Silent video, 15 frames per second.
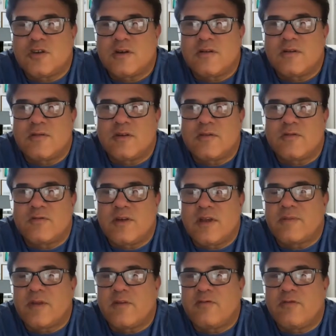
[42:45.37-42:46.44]
of the
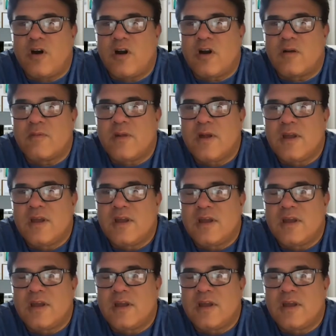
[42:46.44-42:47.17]
family farm.